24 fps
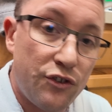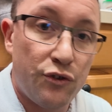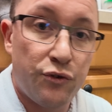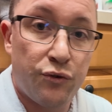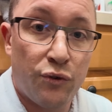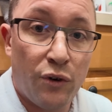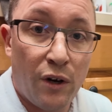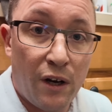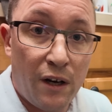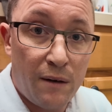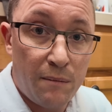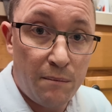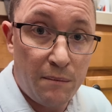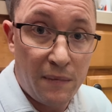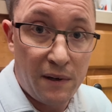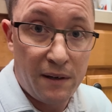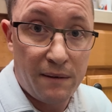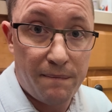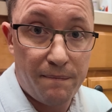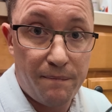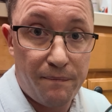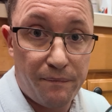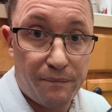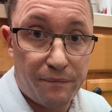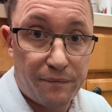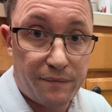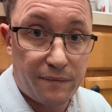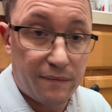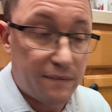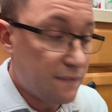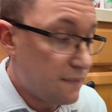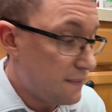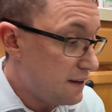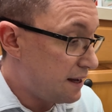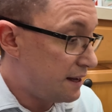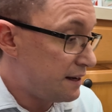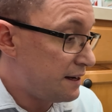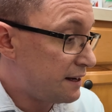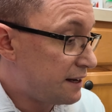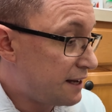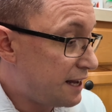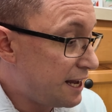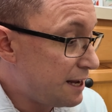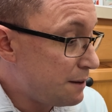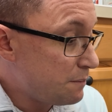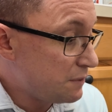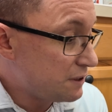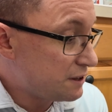drum, and it
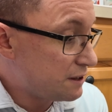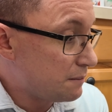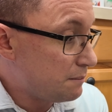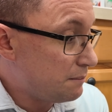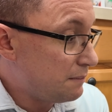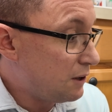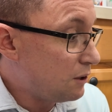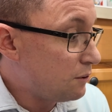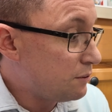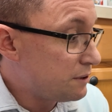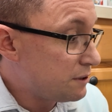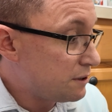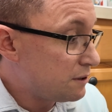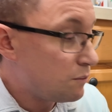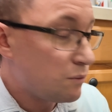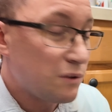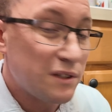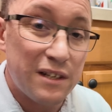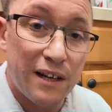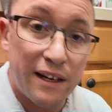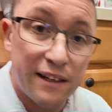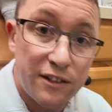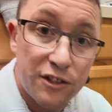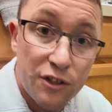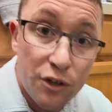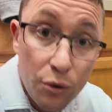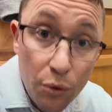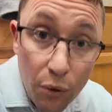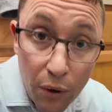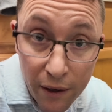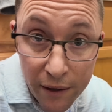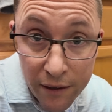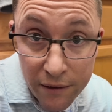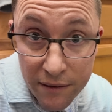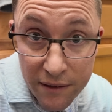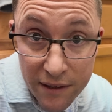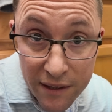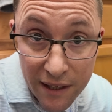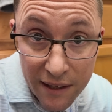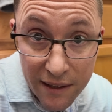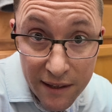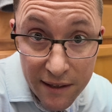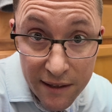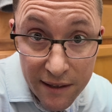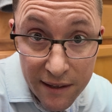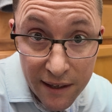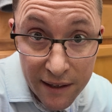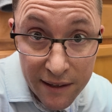came with the motor, was like
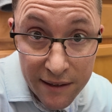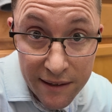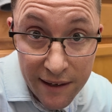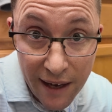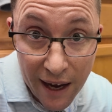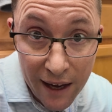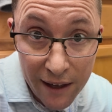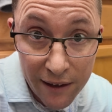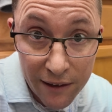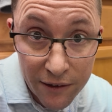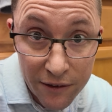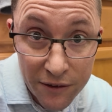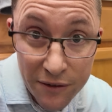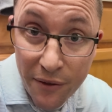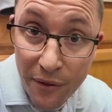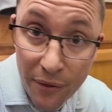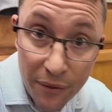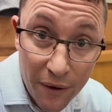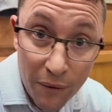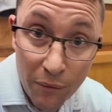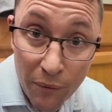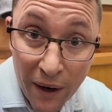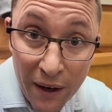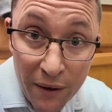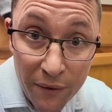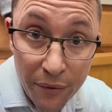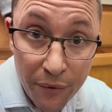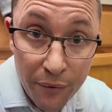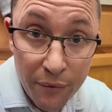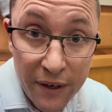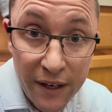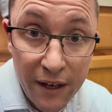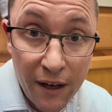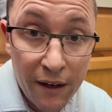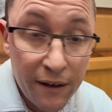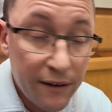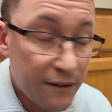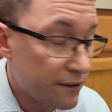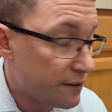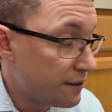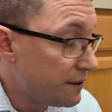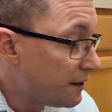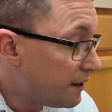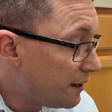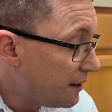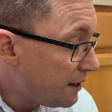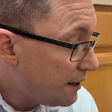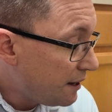$266, around
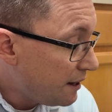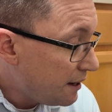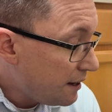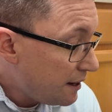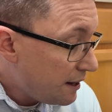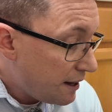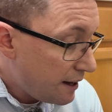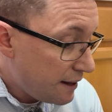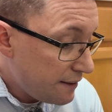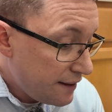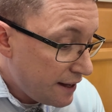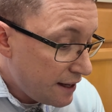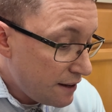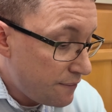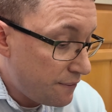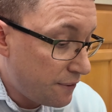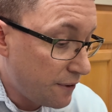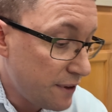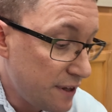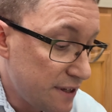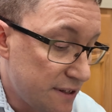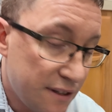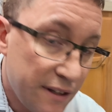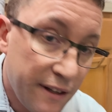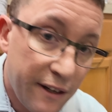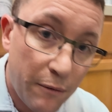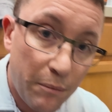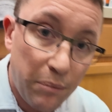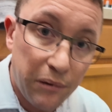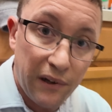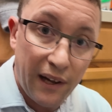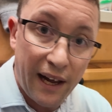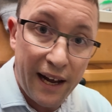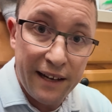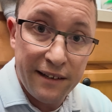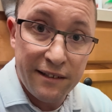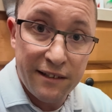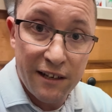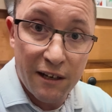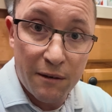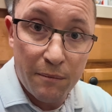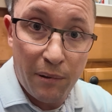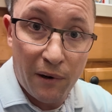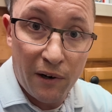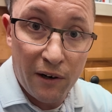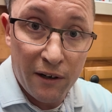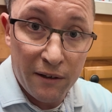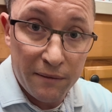$300. And then for this little
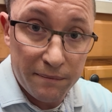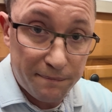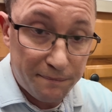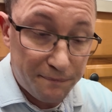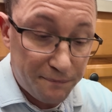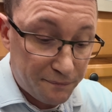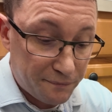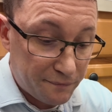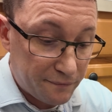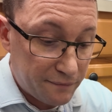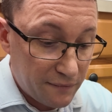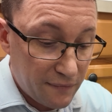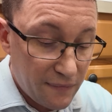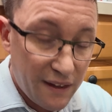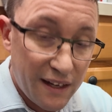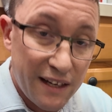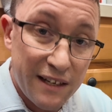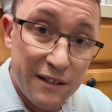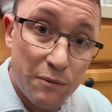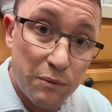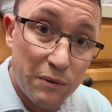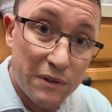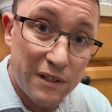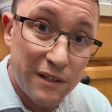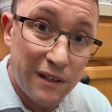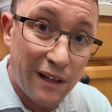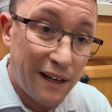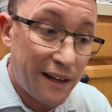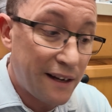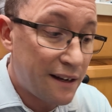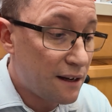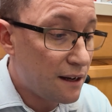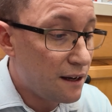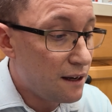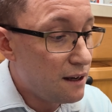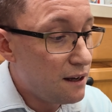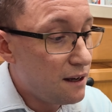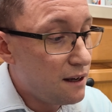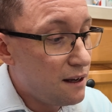plastic part, this was like